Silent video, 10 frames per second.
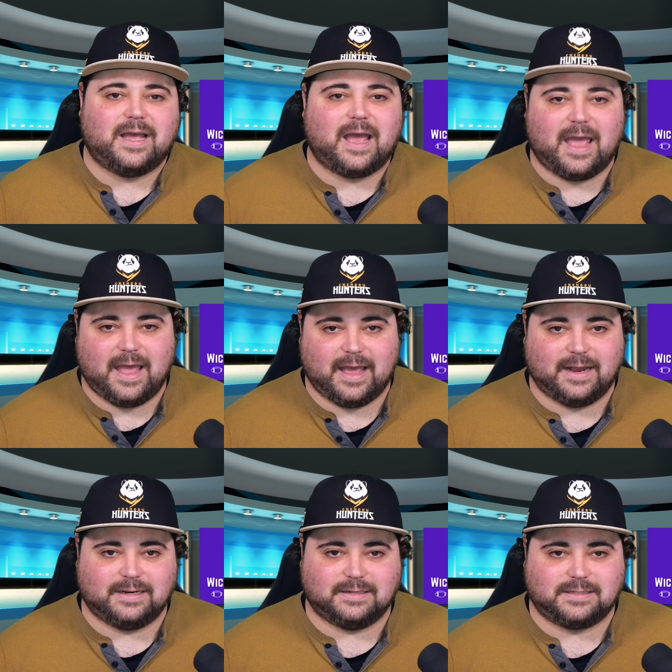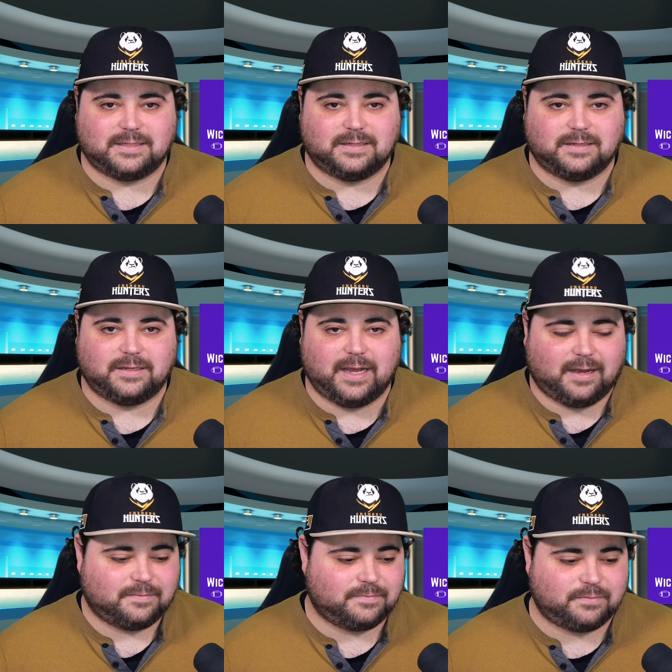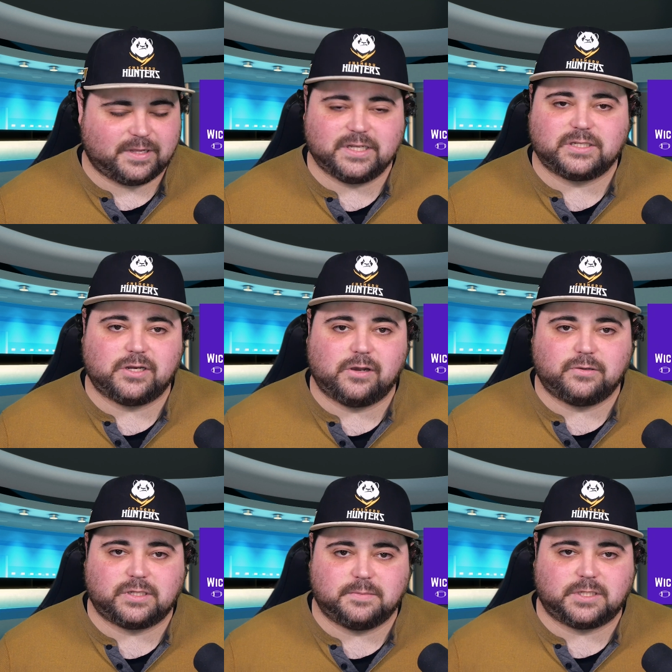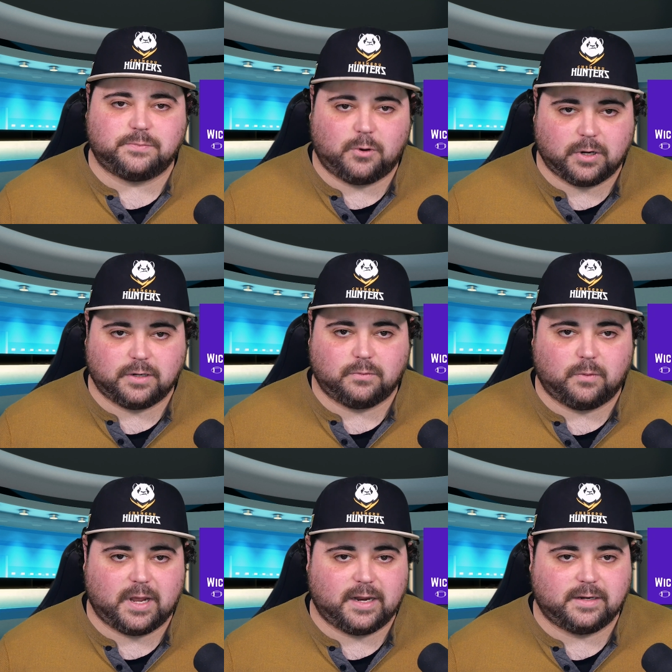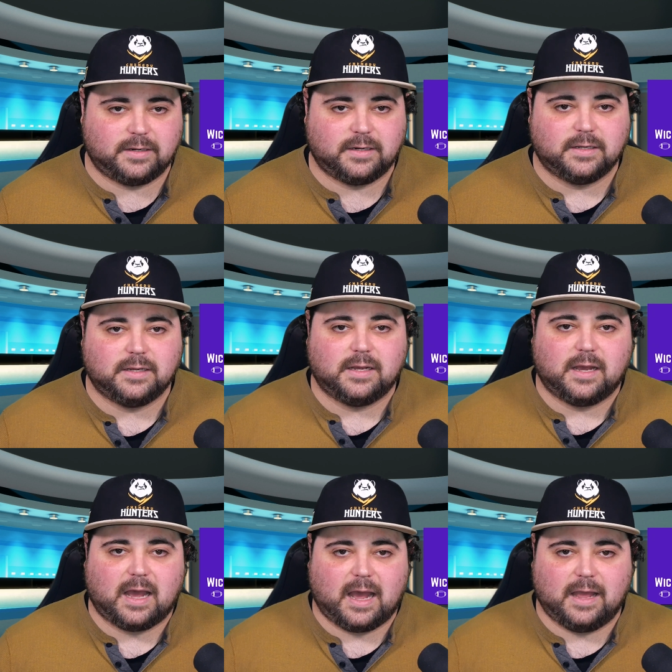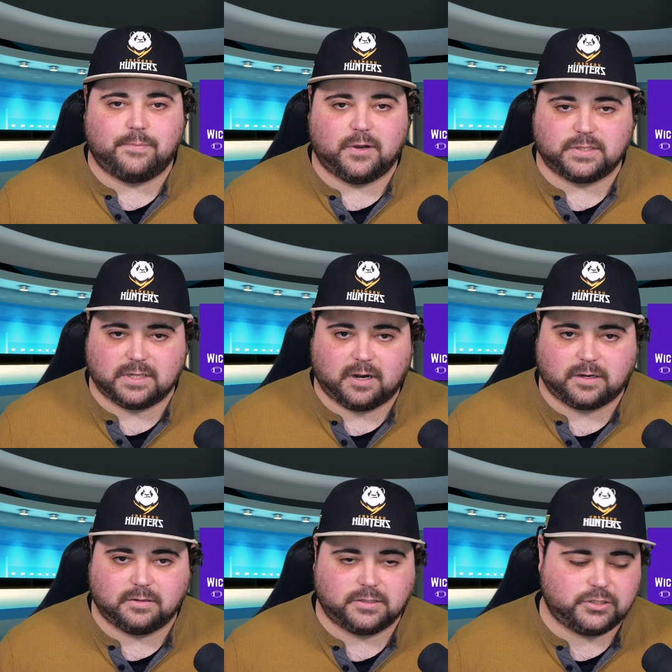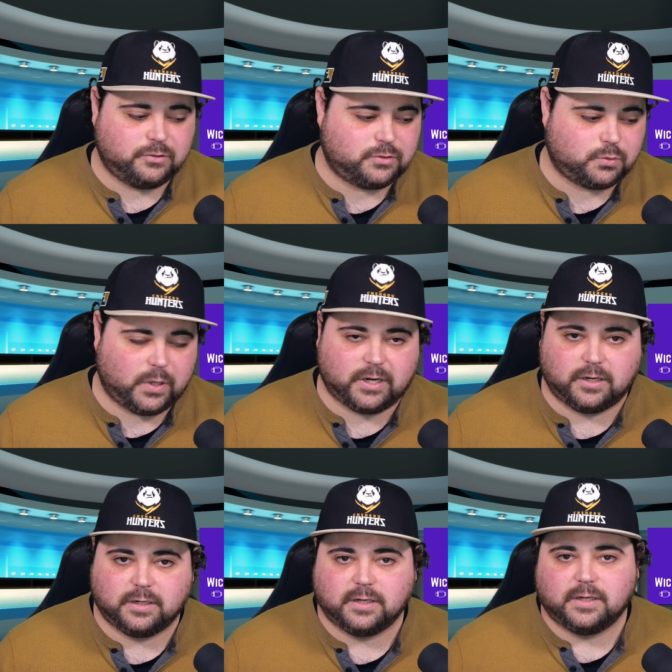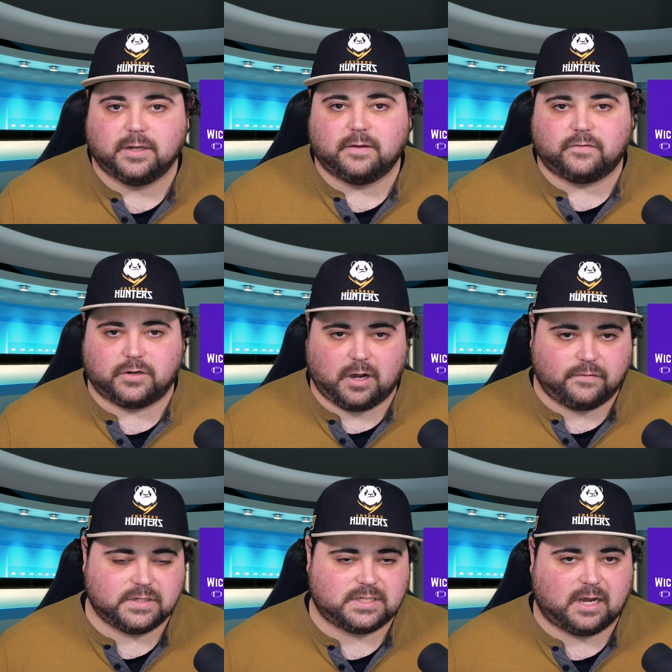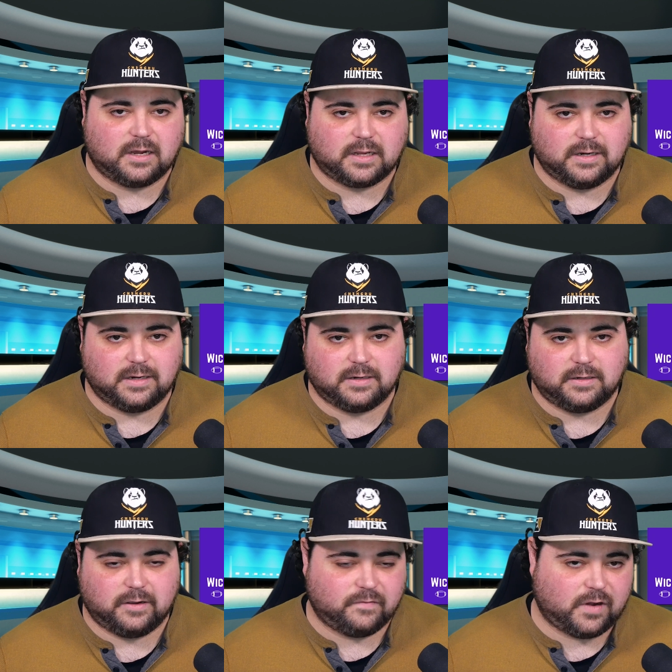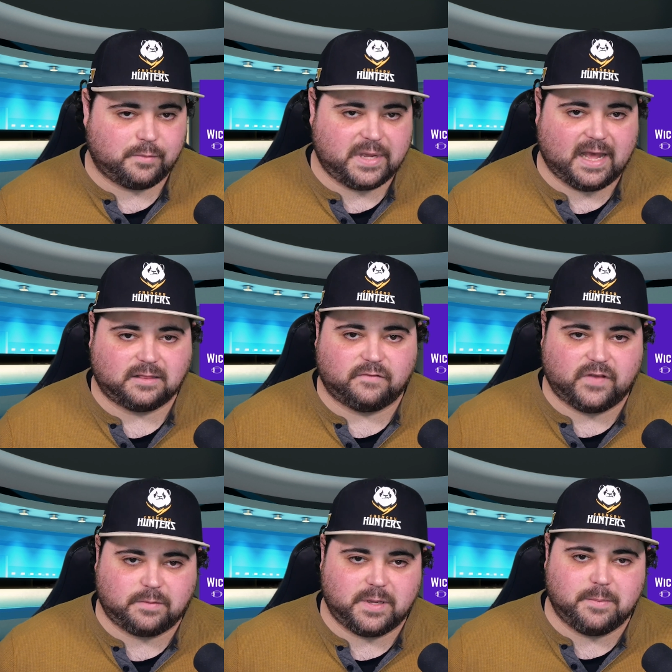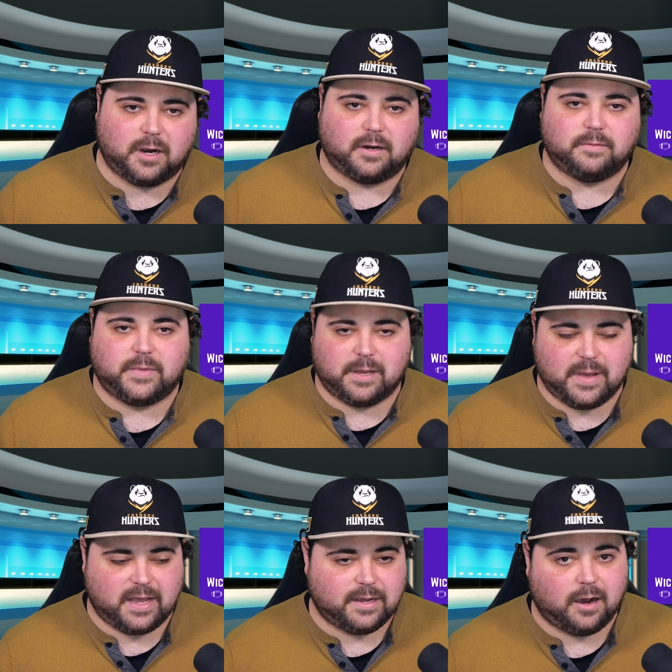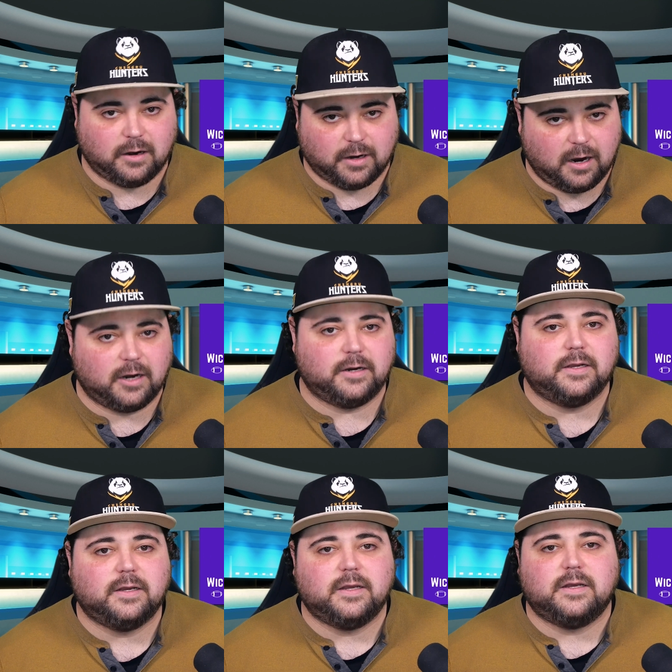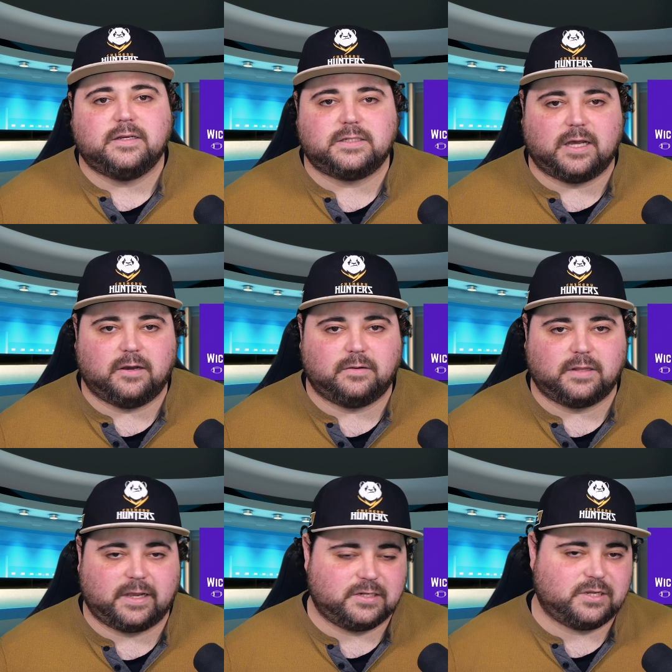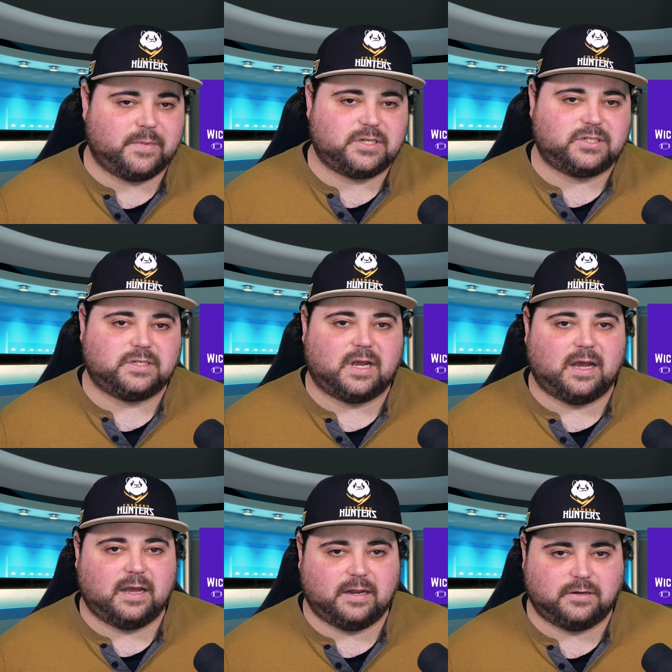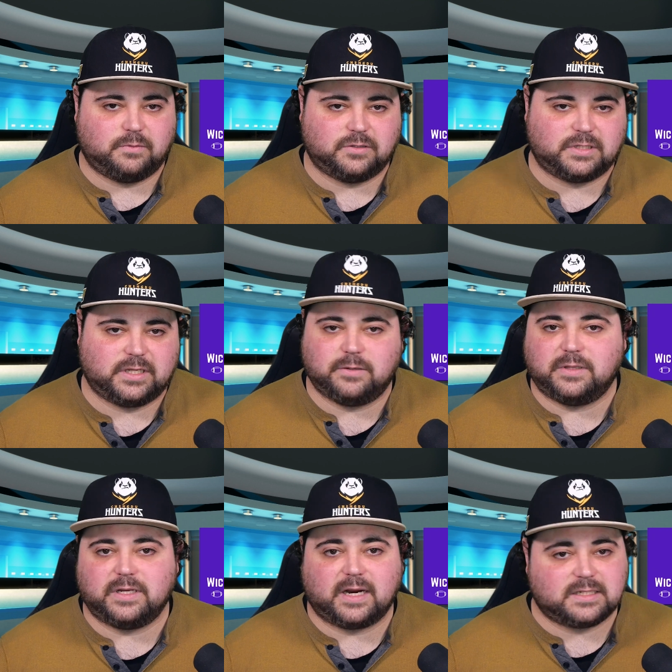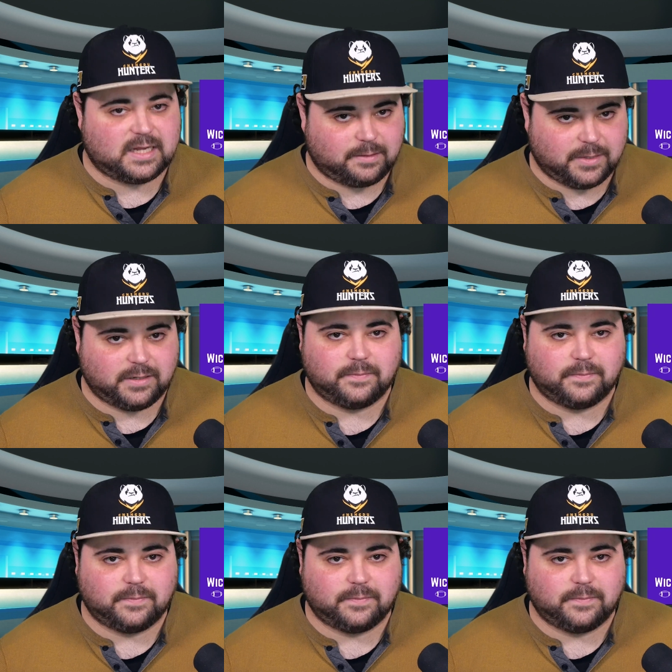And yeah, please show some support when I post the article to Twitter for Dolphins Talk, and you can follow me at the fake BMR, BMARR. So thank you so much, and we'll see you in the next segment.